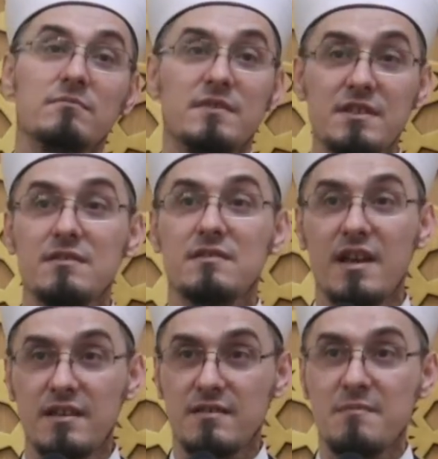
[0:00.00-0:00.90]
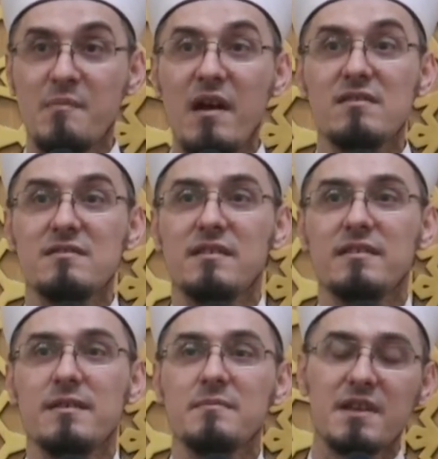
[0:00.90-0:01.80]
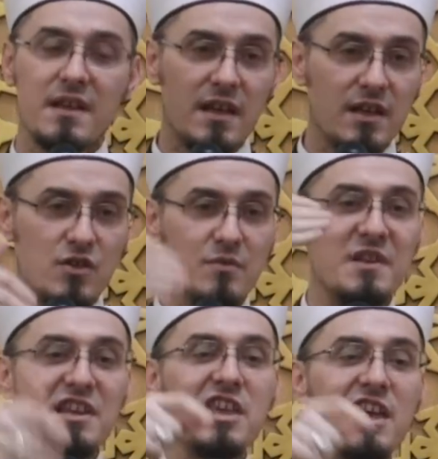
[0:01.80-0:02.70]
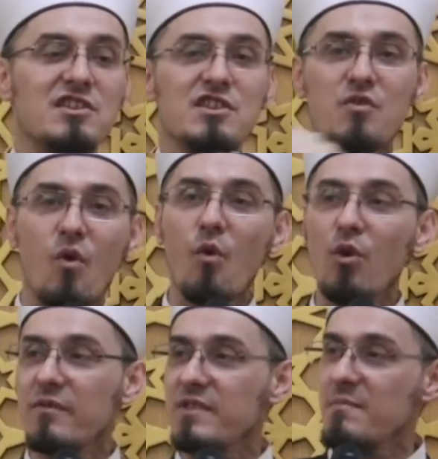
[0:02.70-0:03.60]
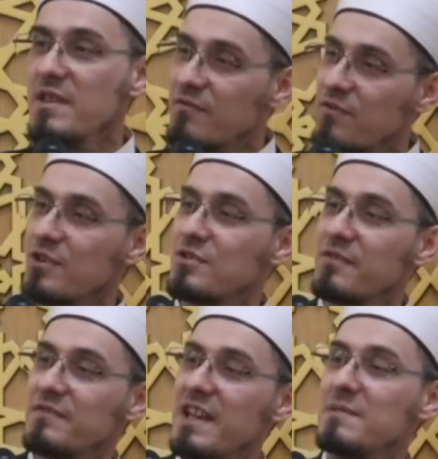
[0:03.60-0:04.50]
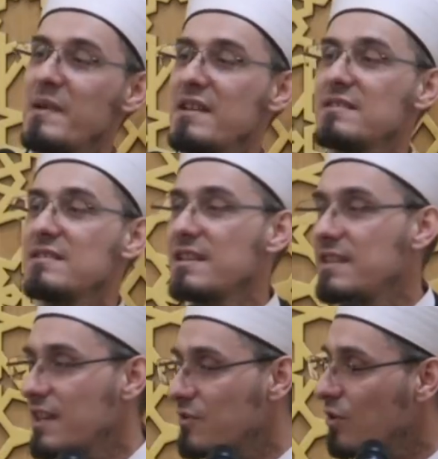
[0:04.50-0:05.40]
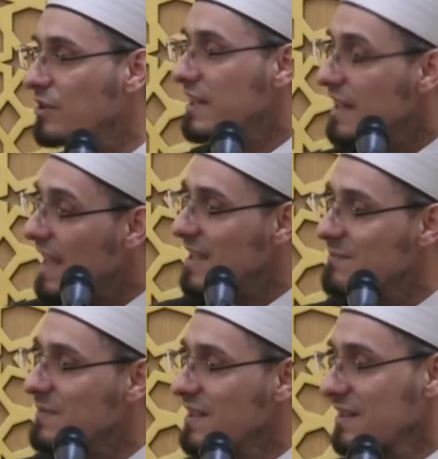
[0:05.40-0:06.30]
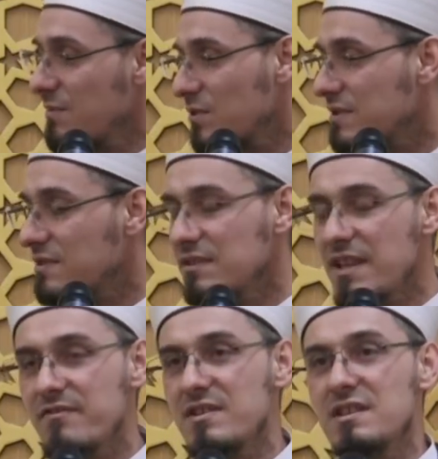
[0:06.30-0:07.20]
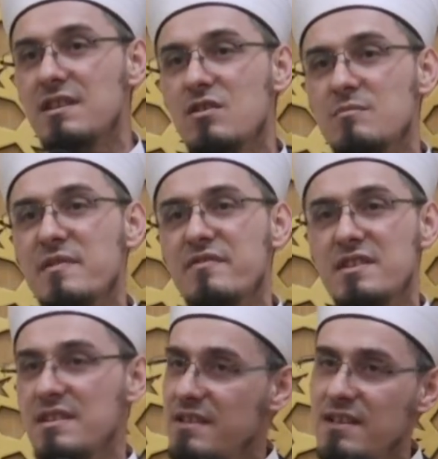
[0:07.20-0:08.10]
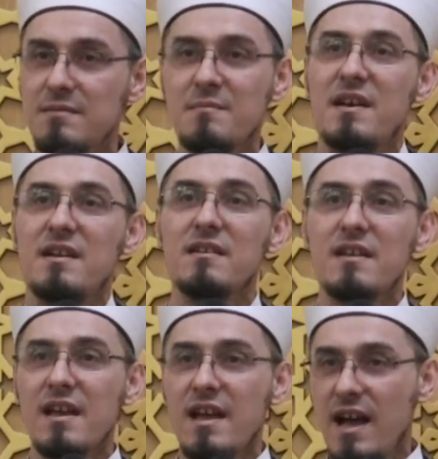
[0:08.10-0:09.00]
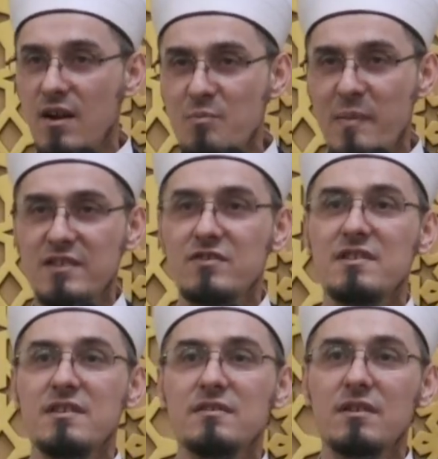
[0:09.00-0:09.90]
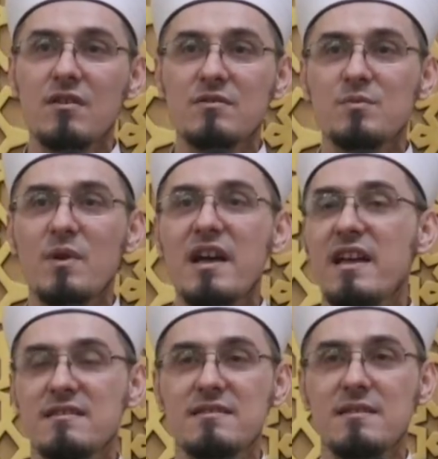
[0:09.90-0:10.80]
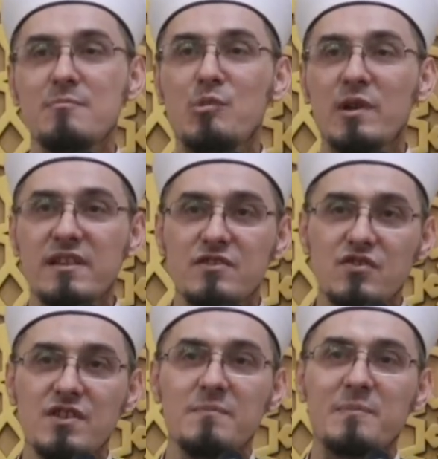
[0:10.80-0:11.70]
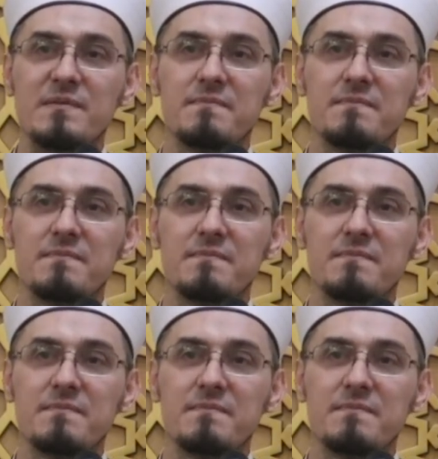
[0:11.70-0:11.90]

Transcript: this is like embarrassing them, humiliated all of them in front of that person that they called a name that was definitely not befitting, doesn't matter how patched his clothes were and simple and cheap.